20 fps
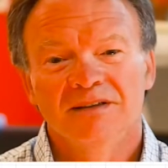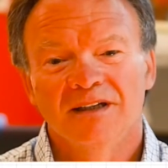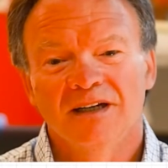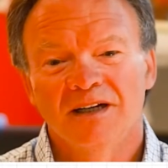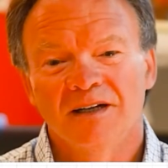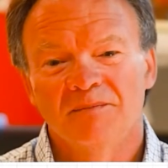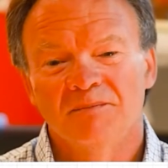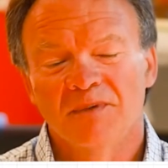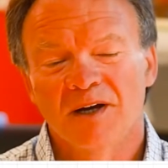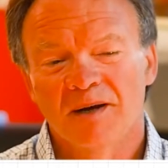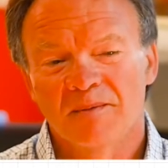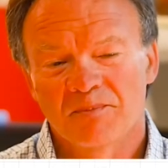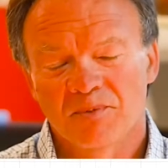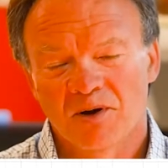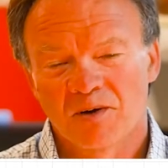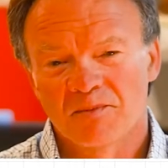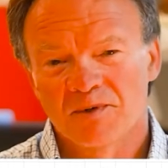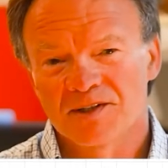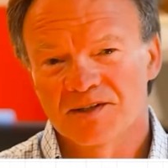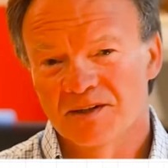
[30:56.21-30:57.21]
I
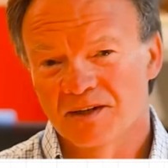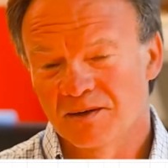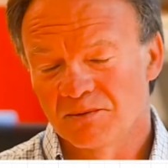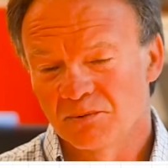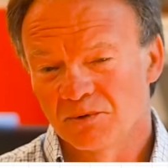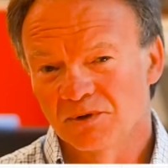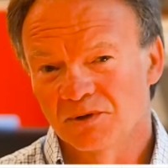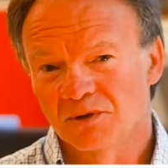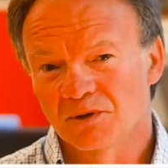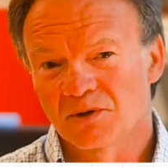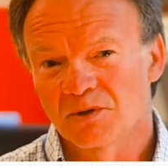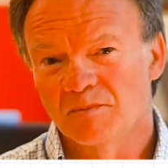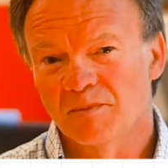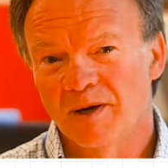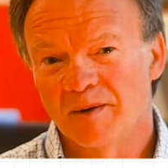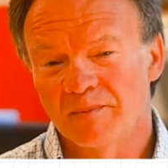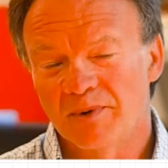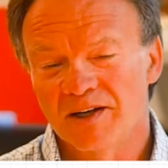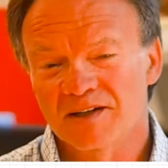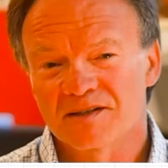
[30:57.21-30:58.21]
promise I will look
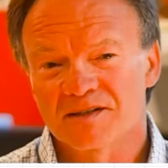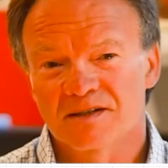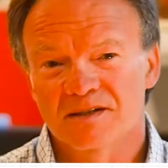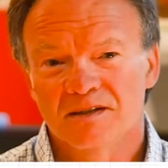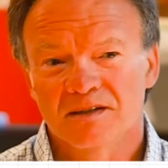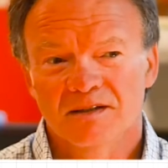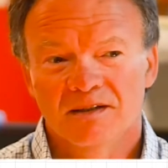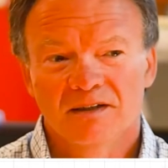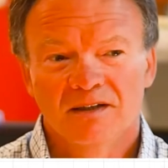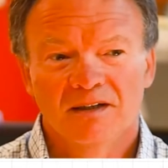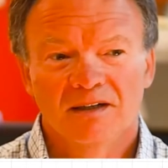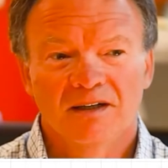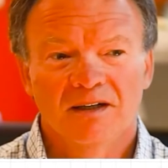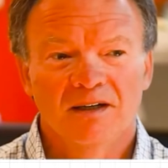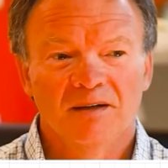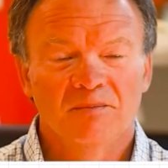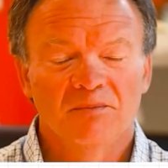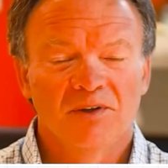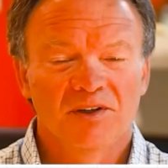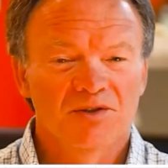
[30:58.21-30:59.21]
my best,
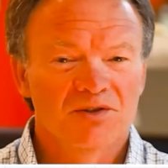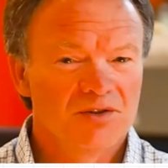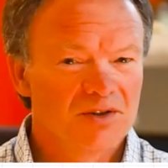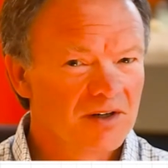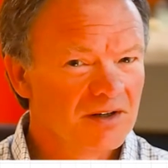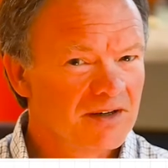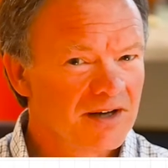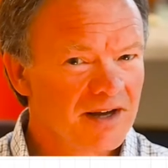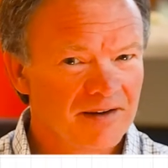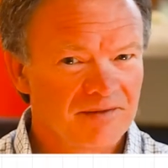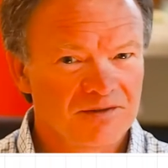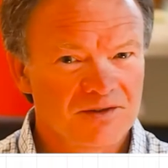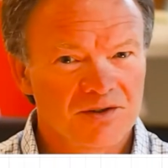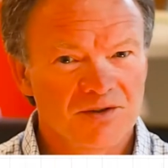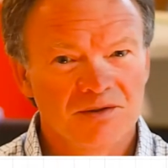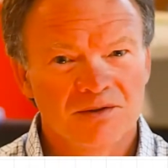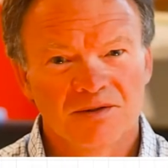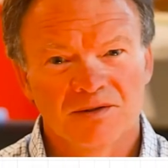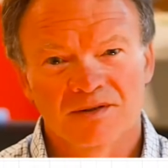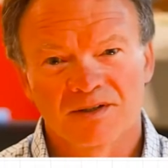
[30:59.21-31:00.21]
but you don't have to.